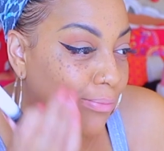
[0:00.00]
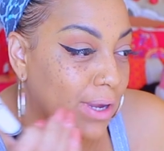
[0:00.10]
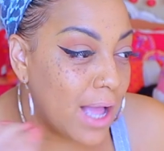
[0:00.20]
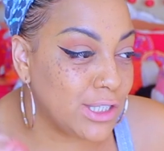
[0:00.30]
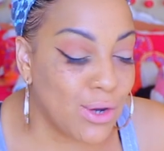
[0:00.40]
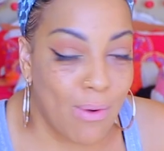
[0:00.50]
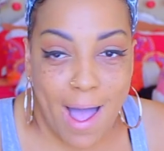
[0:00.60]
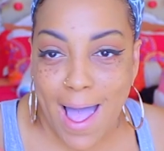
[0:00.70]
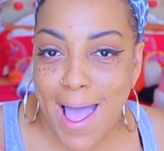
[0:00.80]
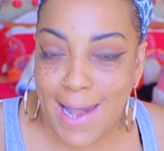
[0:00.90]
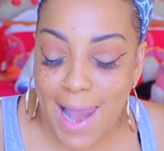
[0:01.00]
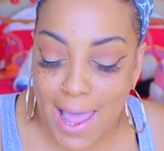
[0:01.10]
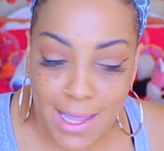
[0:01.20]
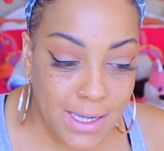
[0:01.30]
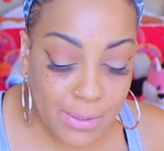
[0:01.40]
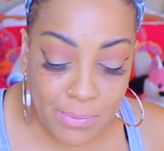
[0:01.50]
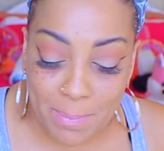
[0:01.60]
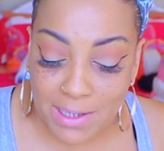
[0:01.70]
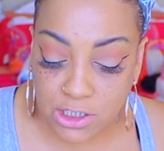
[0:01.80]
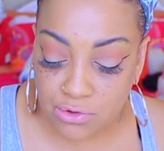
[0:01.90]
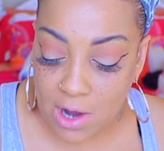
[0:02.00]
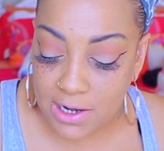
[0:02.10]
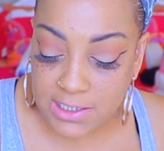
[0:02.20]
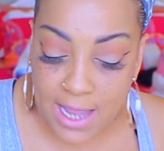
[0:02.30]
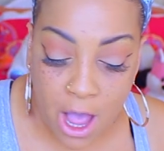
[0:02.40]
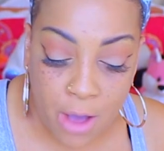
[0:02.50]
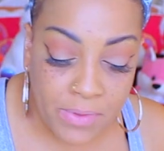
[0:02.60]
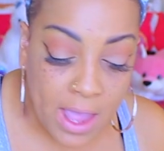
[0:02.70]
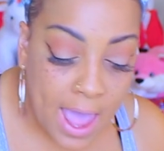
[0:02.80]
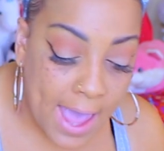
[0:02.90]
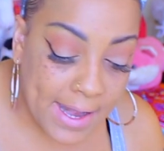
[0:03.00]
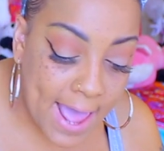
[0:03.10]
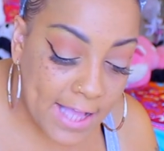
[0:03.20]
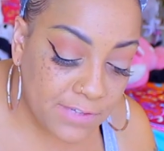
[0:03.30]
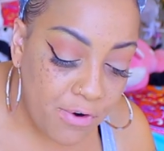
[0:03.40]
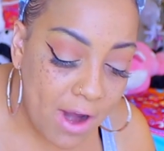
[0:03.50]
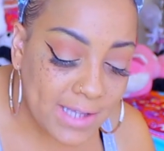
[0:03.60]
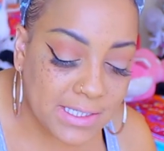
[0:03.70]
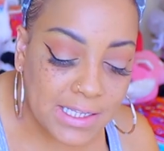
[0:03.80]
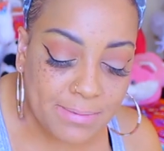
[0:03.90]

bring out your highlight, honey. We're about to try this out. And as far as the